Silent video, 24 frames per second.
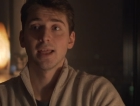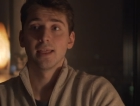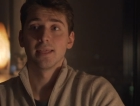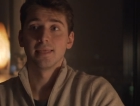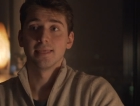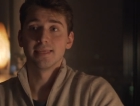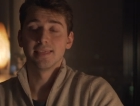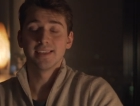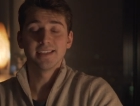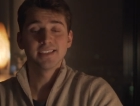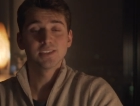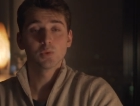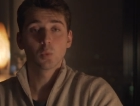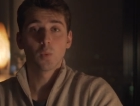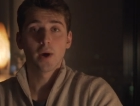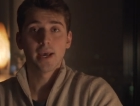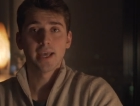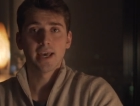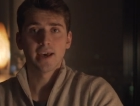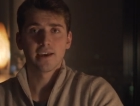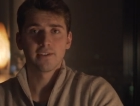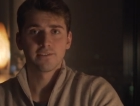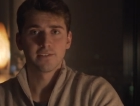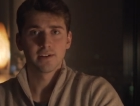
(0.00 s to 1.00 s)
this
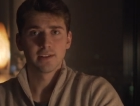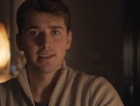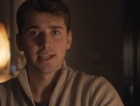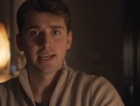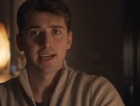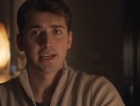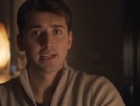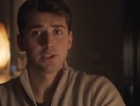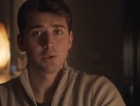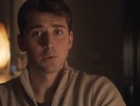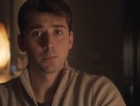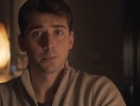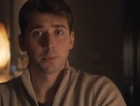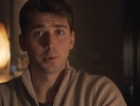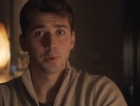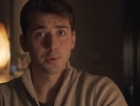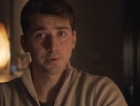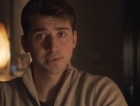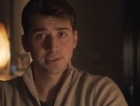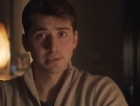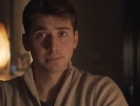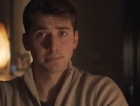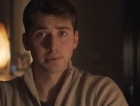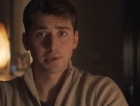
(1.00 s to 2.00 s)
way I felt like a new
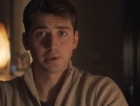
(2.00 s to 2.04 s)
person,